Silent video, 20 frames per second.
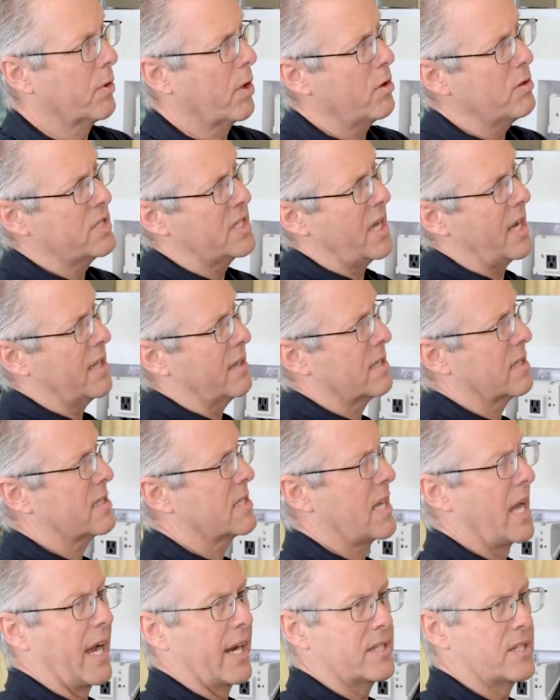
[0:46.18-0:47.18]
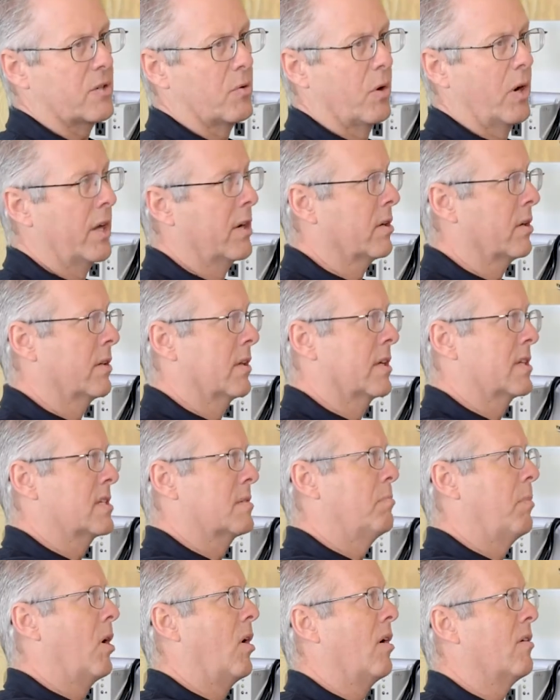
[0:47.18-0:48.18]
rotate this actuator and this
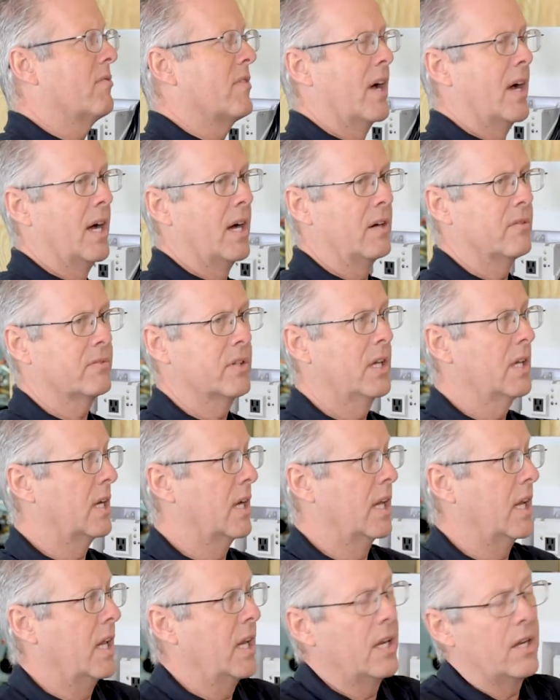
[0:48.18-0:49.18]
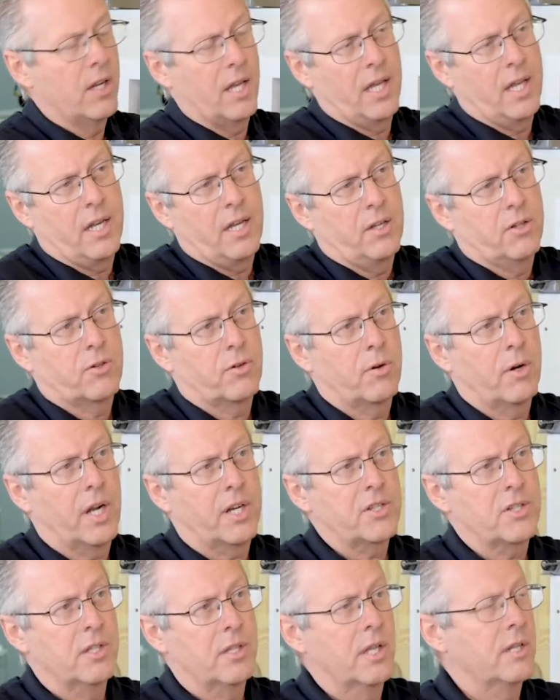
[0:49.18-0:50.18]
ball valve in any, any
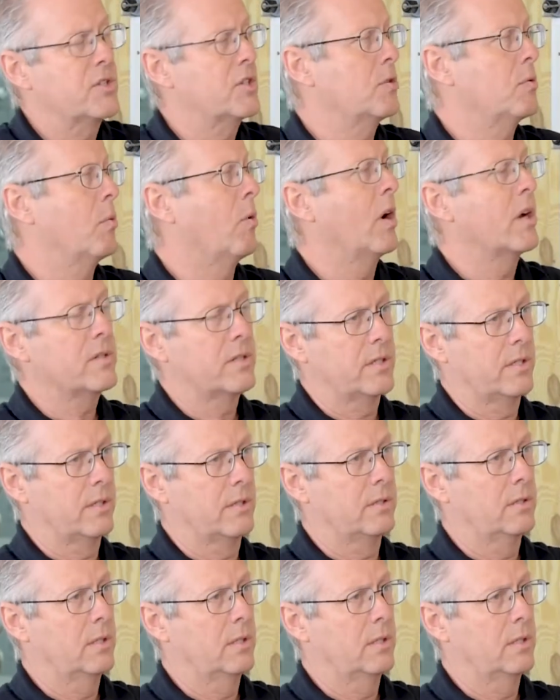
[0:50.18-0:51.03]
direction that you want to.